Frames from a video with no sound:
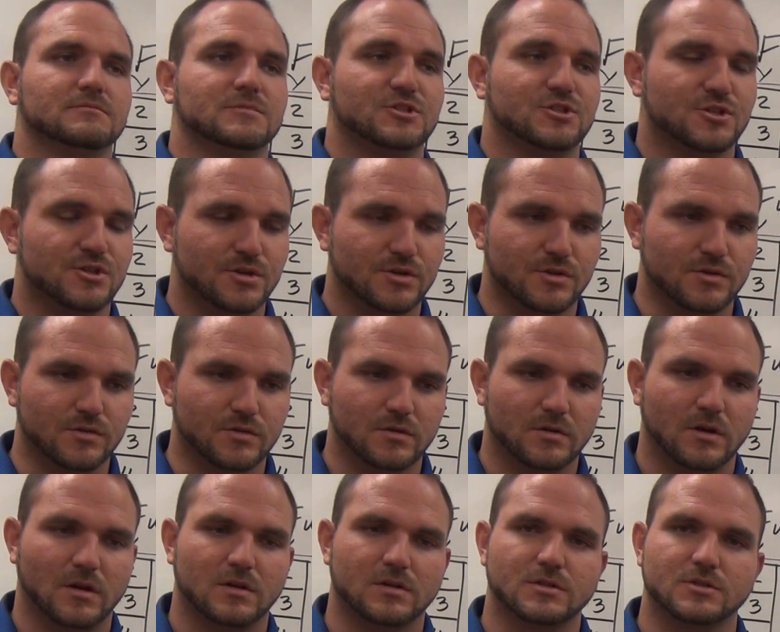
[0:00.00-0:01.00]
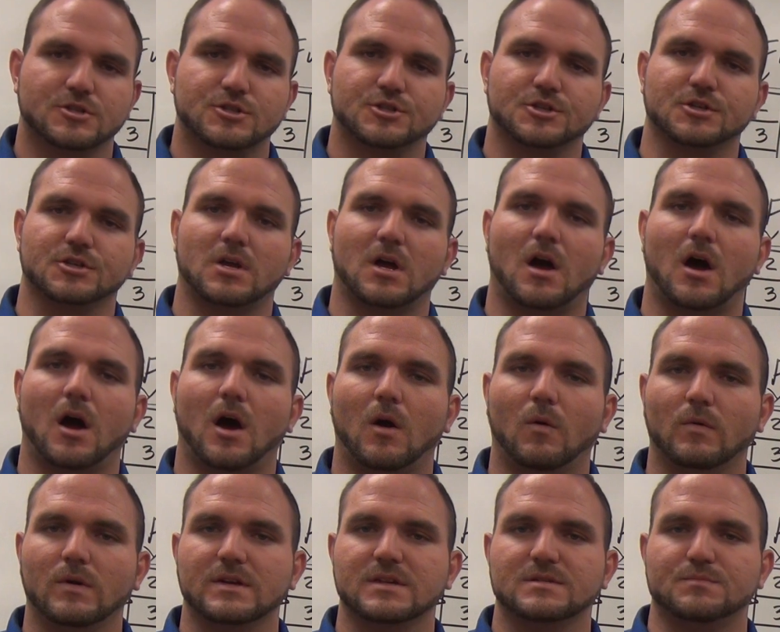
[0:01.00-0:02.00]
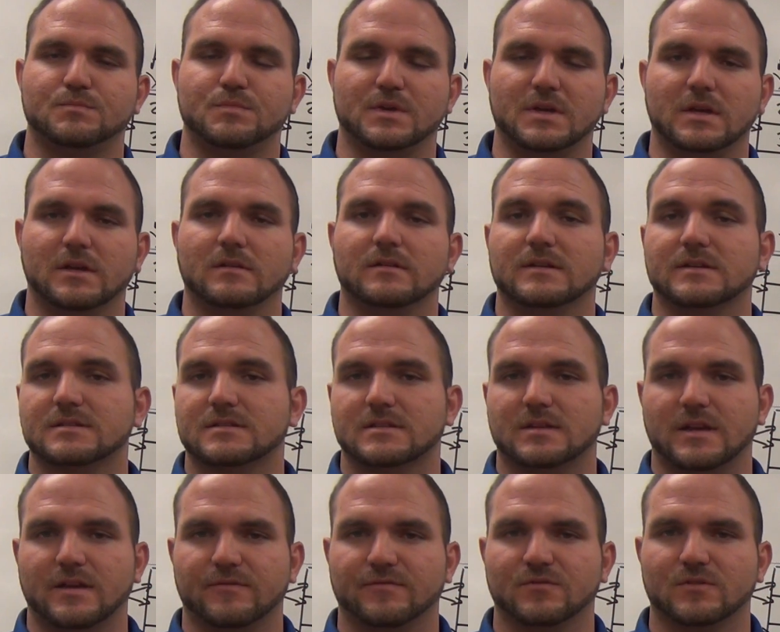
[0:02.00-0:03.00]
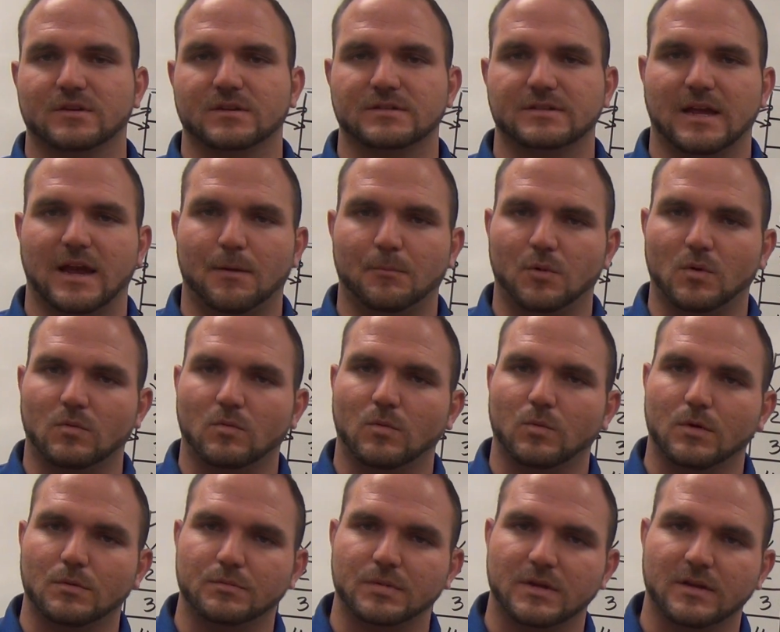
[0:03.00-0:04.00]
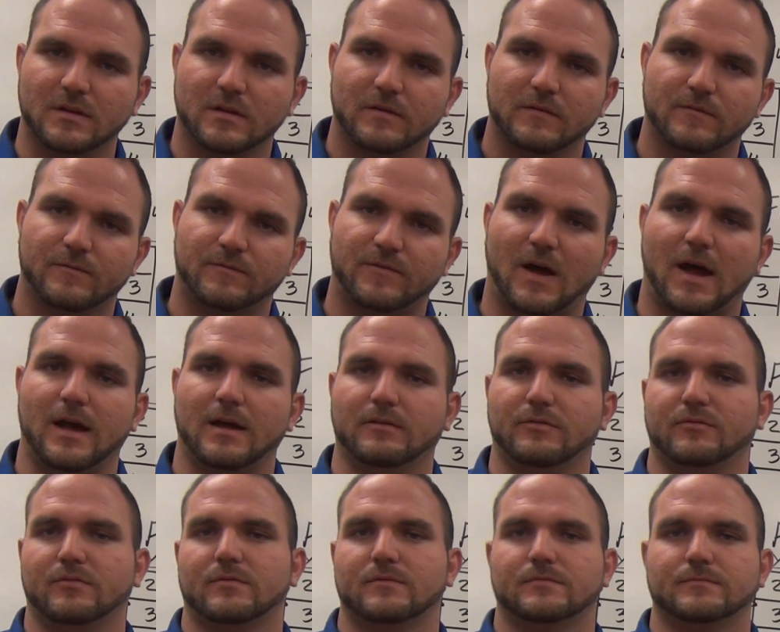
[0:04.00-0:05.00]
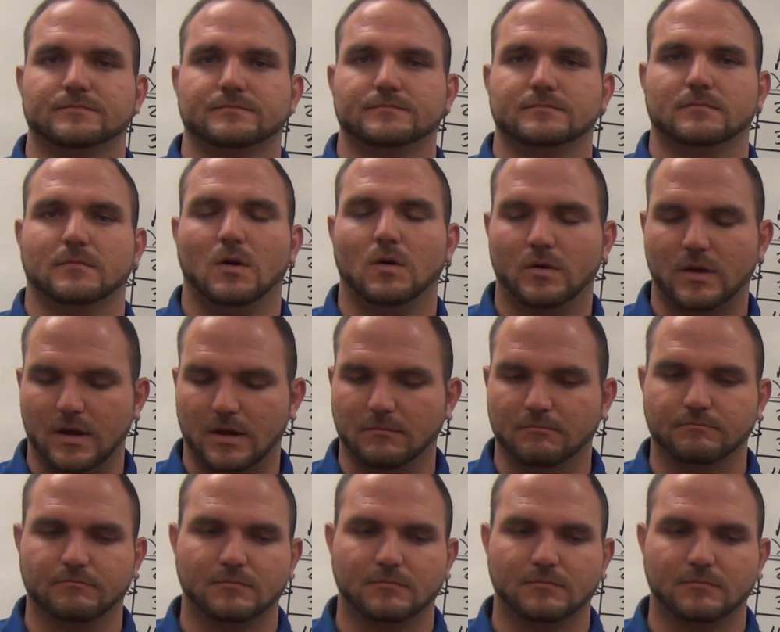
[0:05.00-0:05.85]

2 should always be, let's say for example, would be 5. Okay,